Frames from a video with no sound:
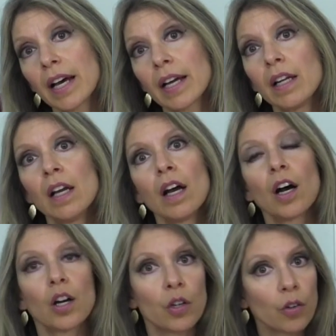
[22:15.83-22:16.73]
that
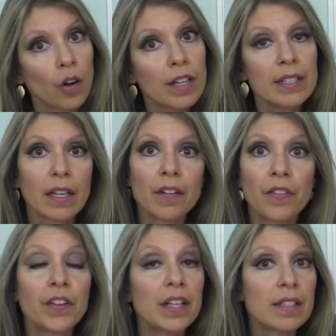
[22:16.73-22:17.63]
across
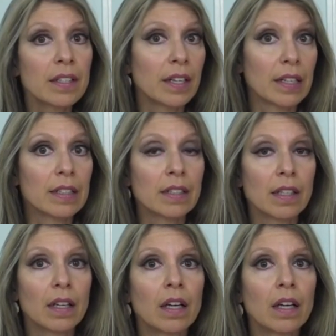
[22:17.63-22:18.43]
ethnicities,